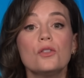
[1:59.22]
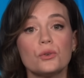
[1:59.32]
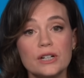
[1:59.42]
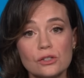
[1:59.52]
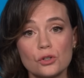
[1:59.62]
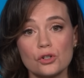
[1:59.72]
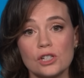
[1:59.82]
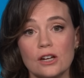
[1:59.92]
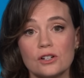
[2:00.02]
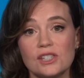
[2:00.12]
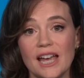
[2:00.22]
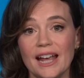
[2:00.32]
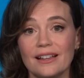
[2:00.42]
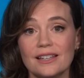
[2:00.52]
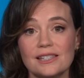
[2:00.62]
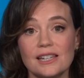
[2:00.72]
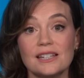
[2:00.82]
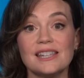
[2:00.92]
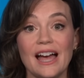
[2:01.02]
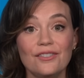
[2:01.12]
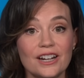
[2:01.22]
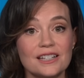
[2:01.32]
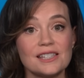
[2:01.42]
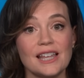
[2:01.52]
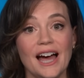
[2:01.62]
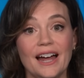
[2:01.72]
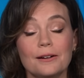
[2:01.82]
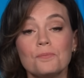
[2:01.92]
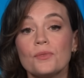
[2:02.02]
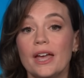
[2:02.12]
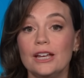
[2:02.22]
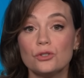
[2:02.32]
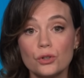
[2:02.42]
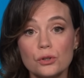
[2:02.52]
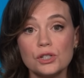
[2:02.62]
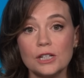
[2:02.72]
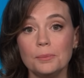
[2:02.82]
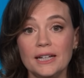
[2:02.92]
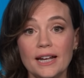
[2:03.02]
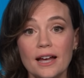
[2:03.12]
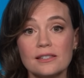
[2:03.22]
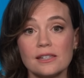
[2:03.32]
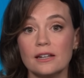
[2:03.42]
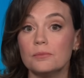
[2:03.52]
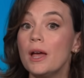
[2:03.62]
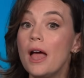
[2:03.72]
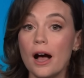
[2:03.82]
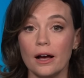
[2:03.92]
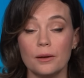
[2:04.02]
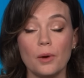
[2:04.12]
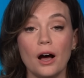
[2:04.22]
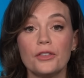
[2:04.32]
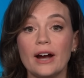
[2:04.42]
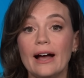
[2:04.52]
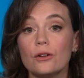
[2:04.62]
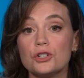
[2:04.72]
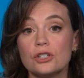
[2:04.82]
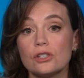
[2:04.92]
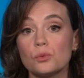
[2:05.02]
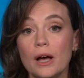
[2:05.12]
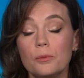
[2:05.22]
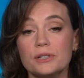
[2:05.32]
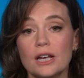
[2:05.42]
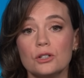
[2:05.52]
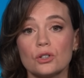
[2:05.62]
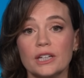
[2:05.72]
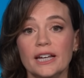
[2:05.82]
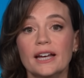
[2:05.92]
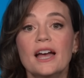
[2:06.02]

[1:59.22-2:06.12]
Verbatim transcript: the researchers here say this is evidence that introducing peanuts and uh, other allergens as well, potentially,